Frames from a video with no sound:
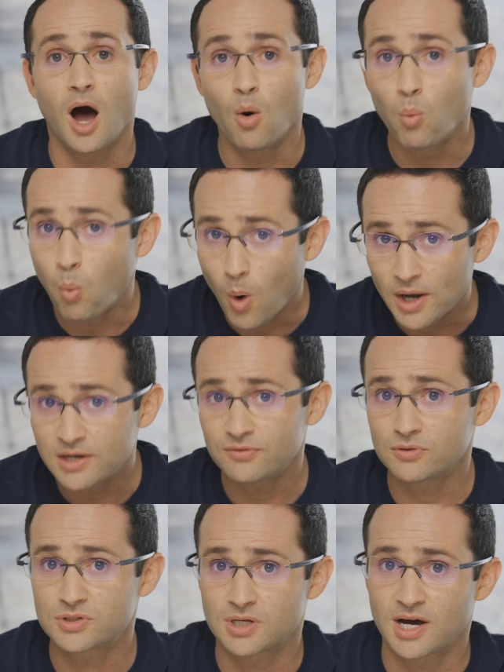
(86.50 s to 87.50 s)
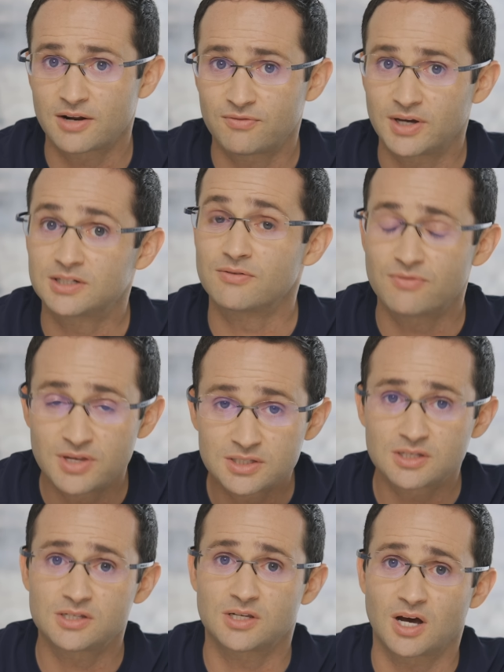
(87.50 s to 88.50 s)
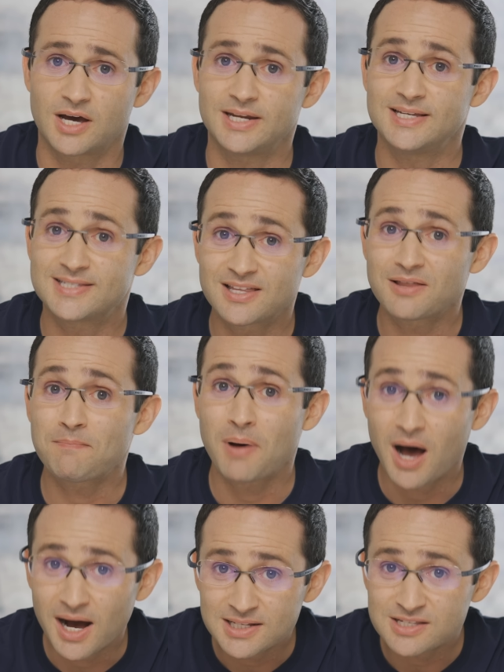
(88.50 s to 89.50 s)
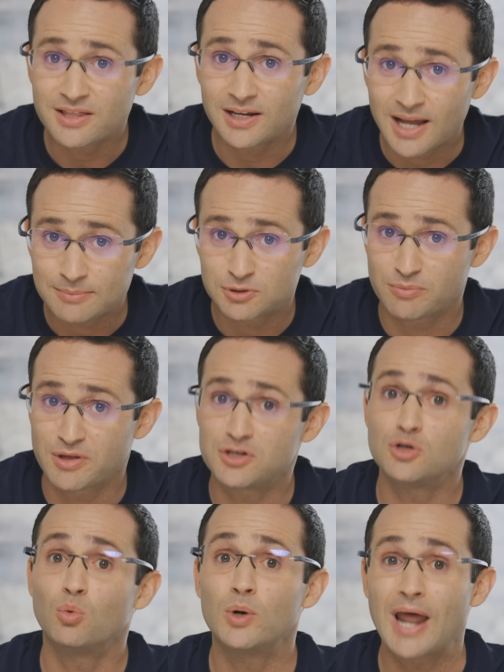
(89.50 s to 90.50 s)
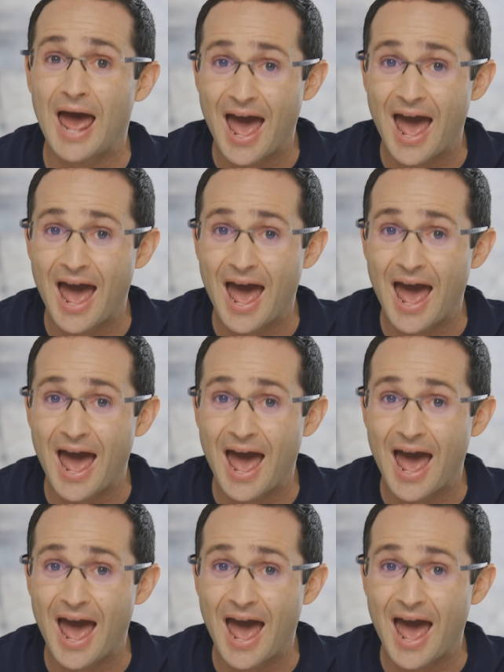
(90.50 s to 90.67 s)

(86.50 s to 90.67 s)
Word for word: A wonderful side effect of this design is that the parts of the laptop that you would